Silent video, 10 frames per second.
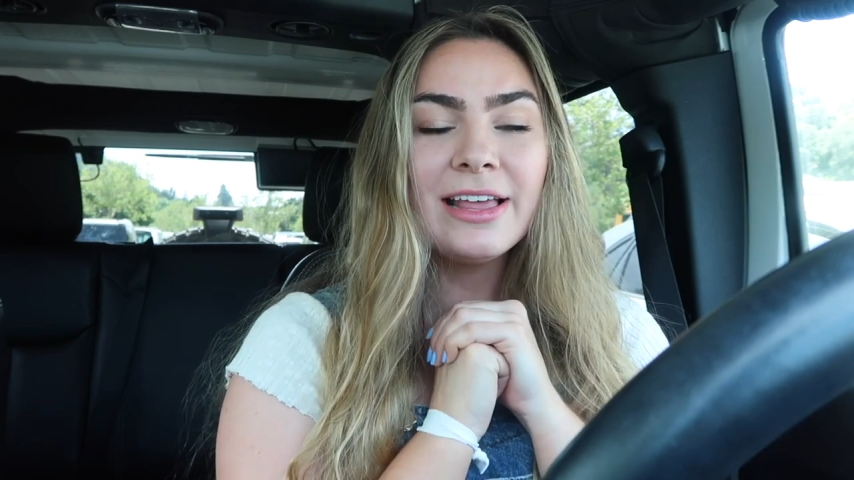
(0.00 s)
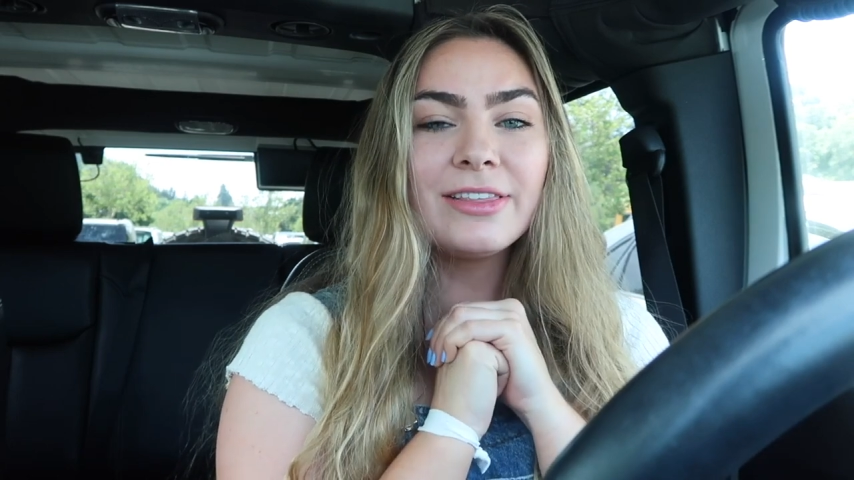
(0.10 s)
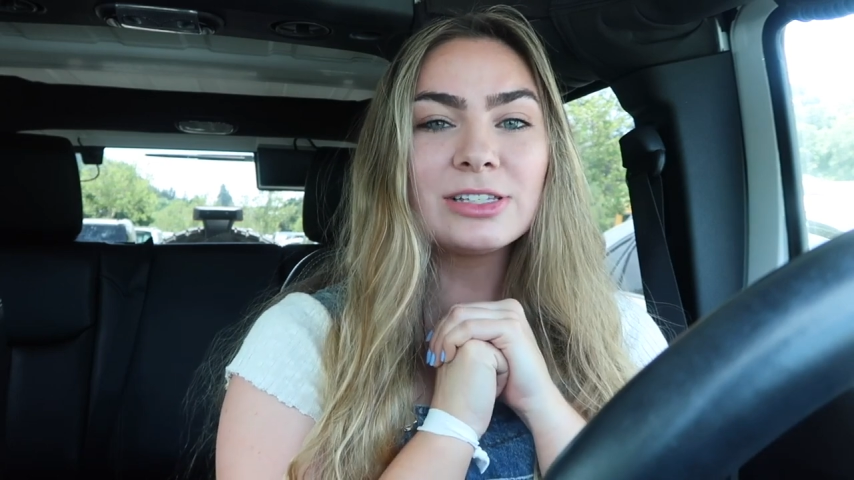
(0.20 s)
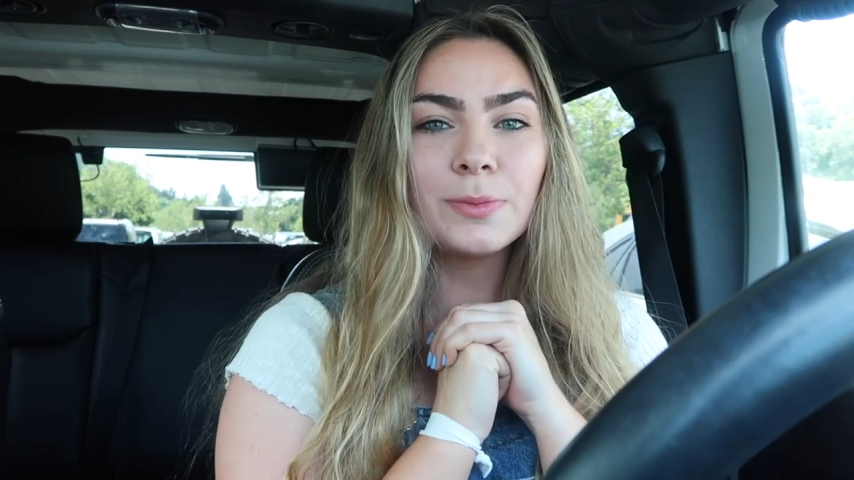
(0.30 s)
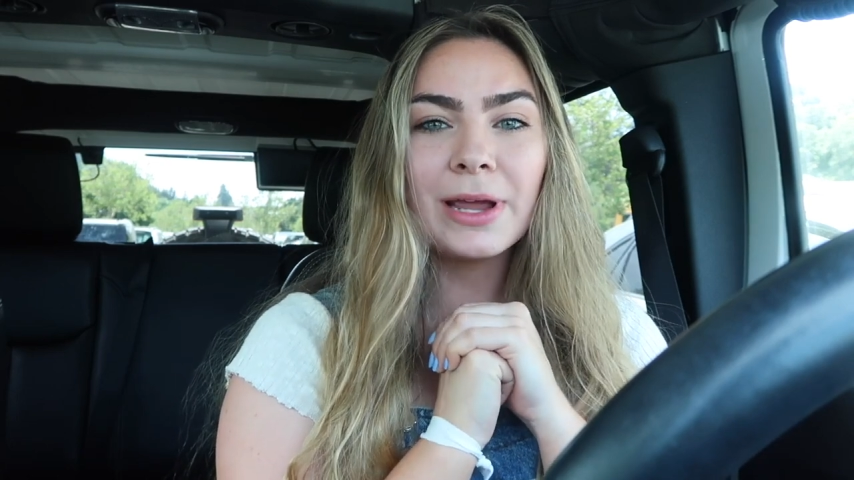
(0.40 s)

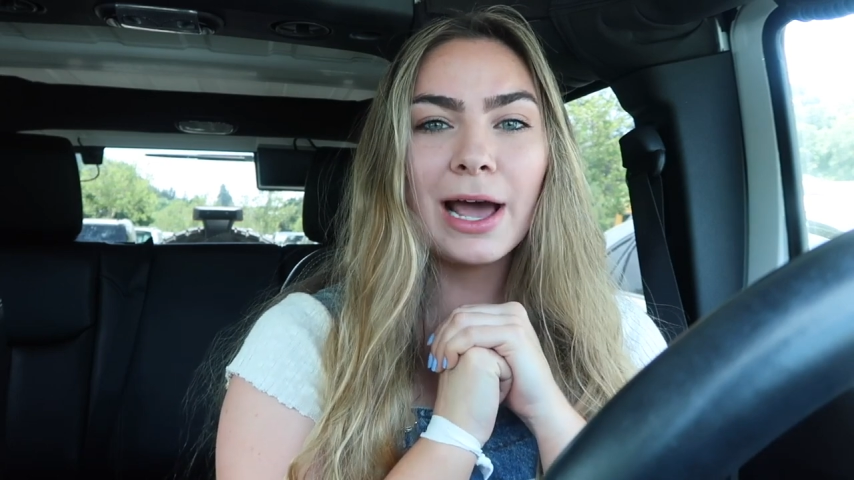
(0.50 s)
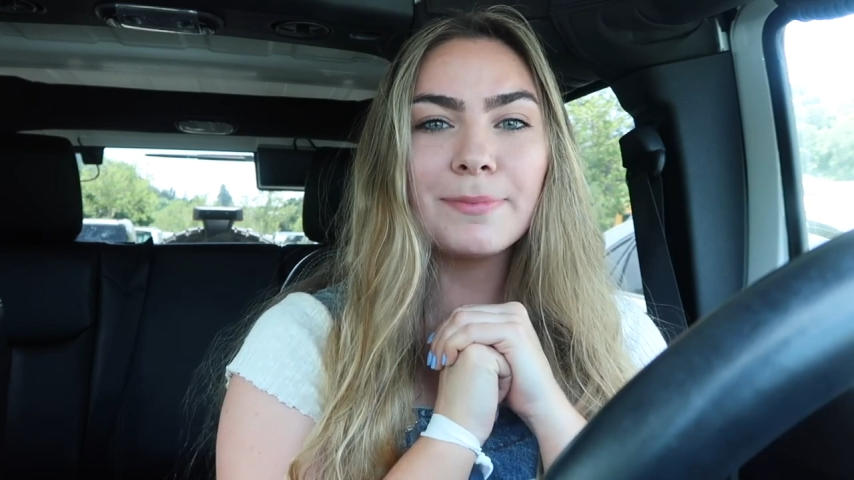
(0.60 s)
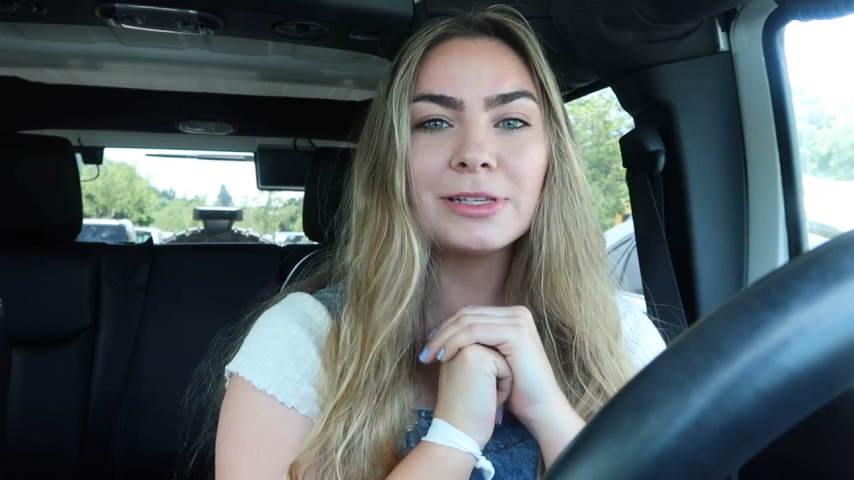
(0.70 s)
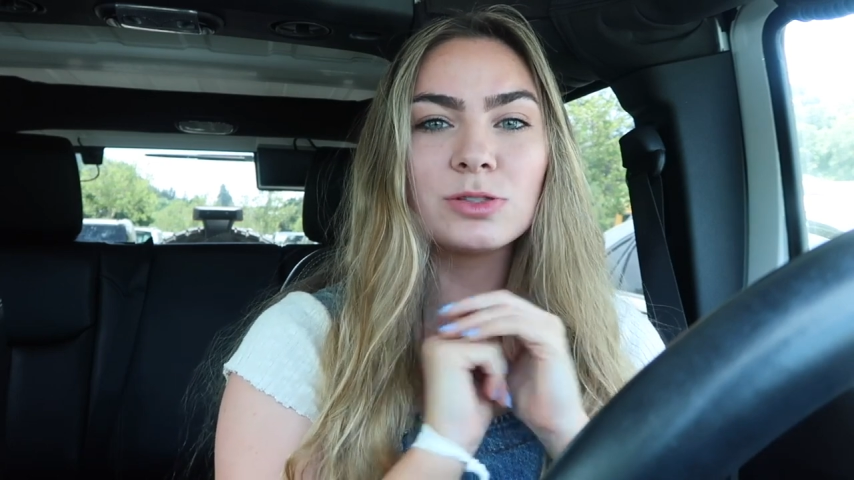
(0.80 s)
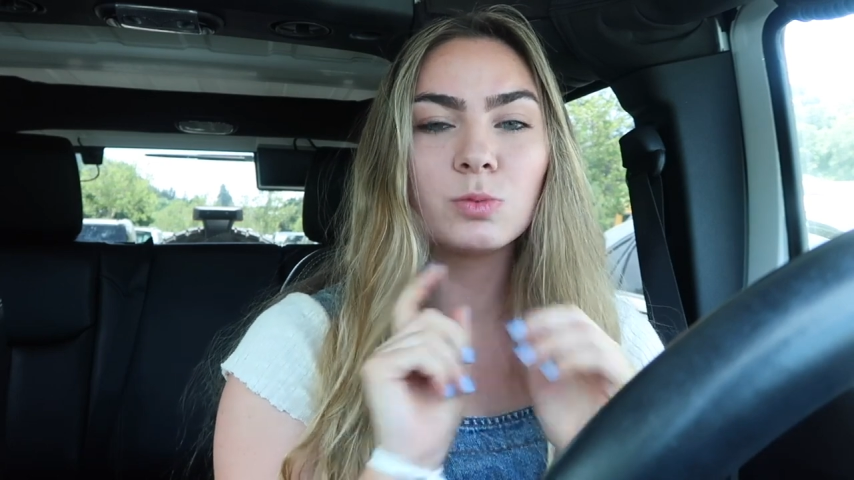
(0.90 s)
This only
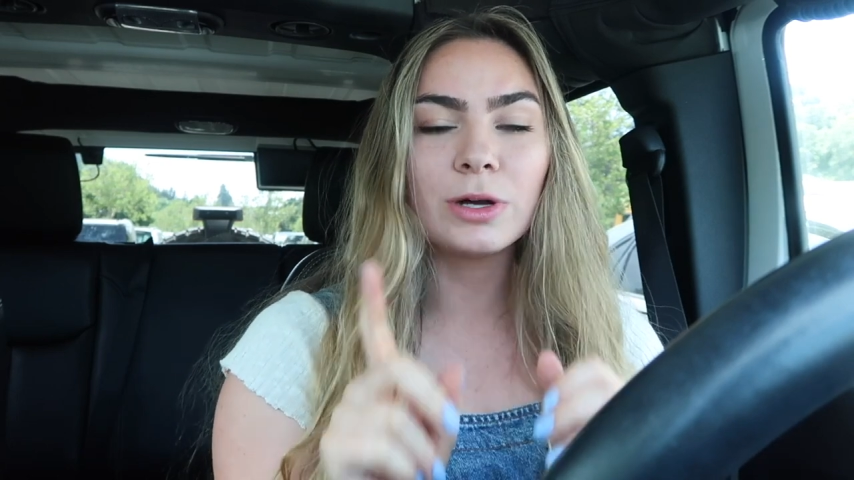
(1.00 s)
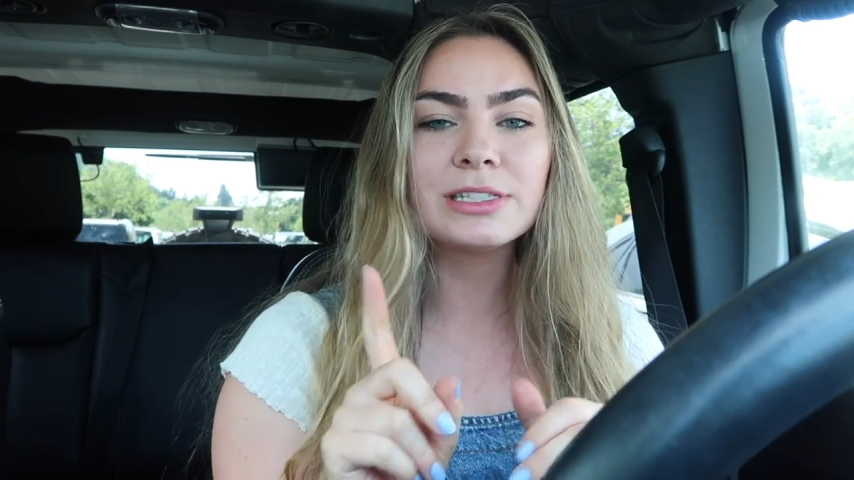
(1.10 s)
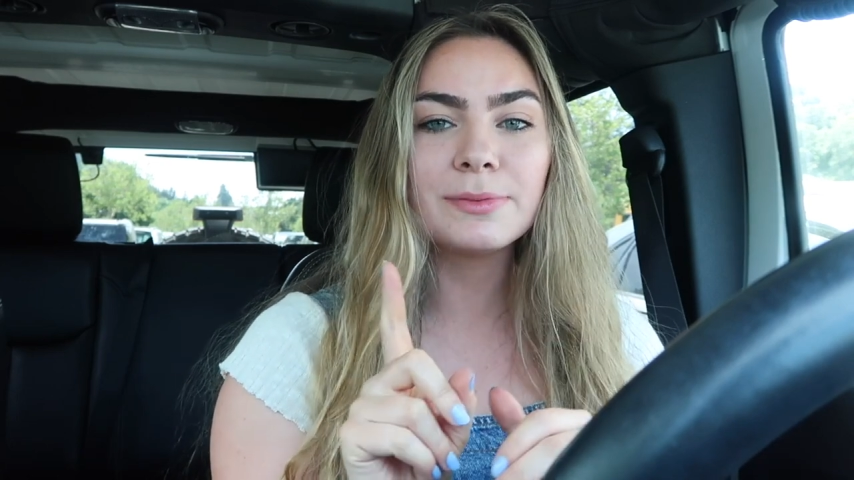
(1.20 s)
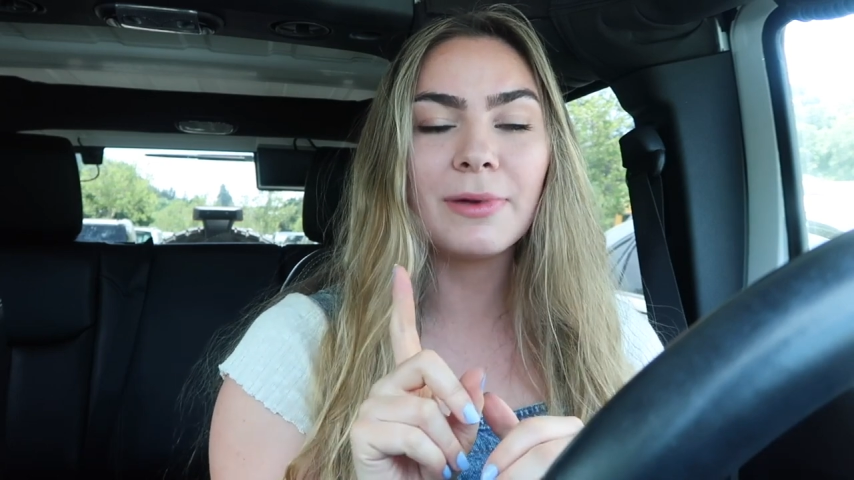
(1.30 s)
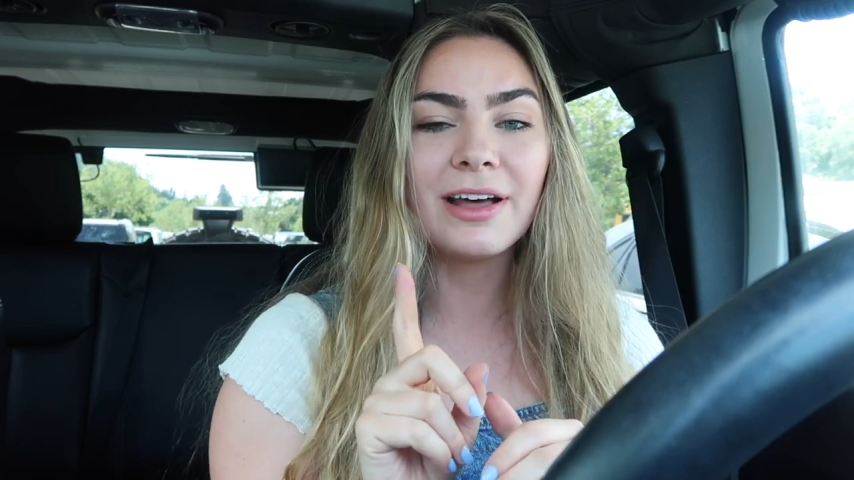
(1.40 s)
happens
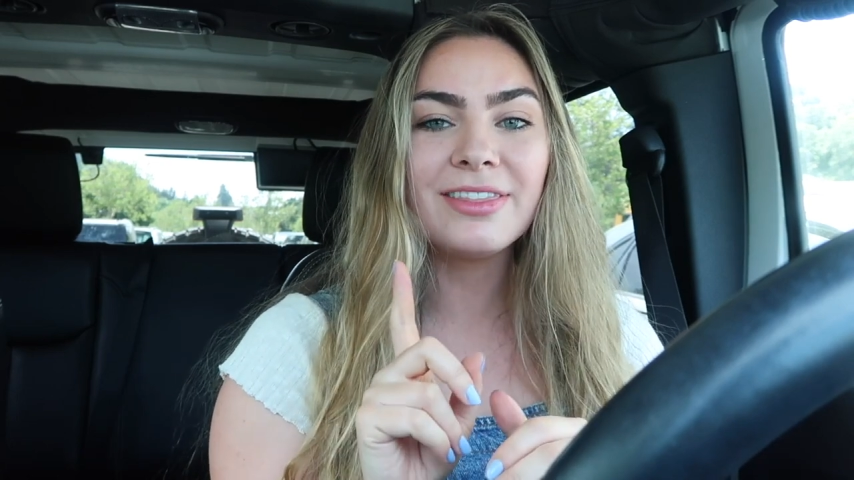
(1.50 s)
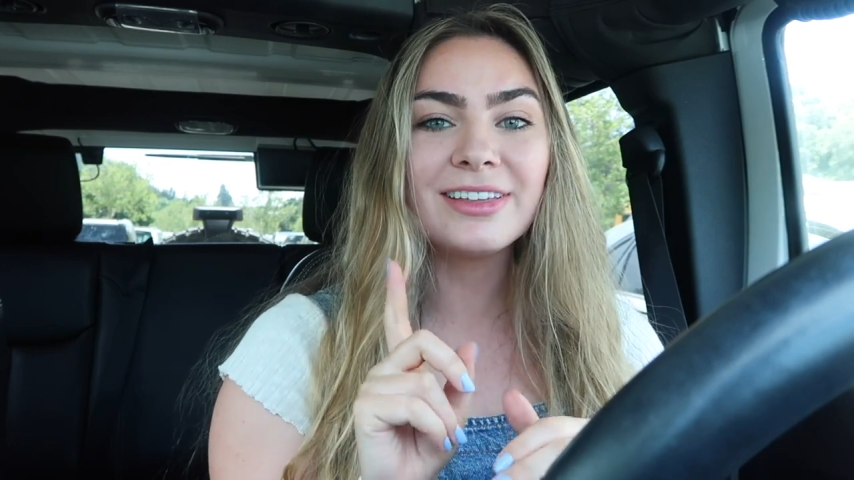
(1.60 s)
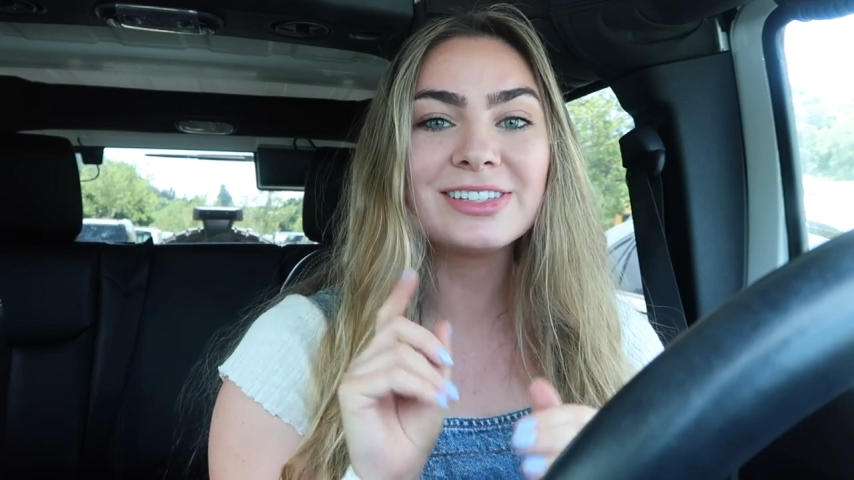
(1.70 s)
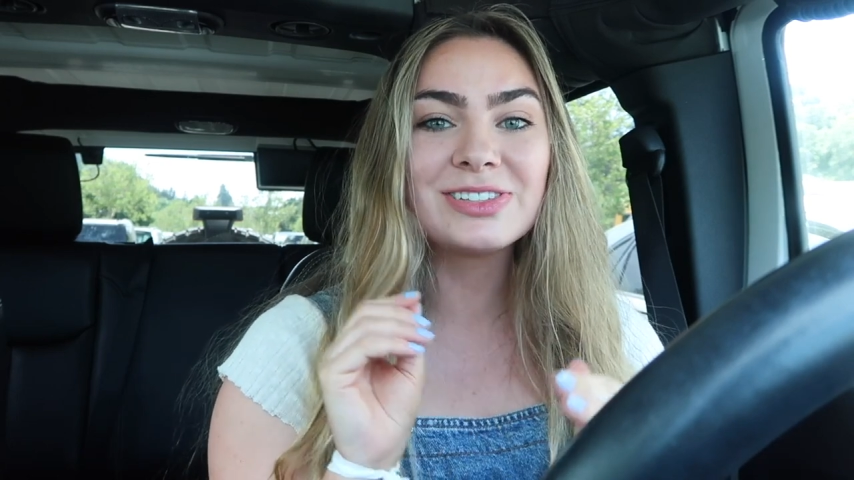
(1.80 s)
once a month,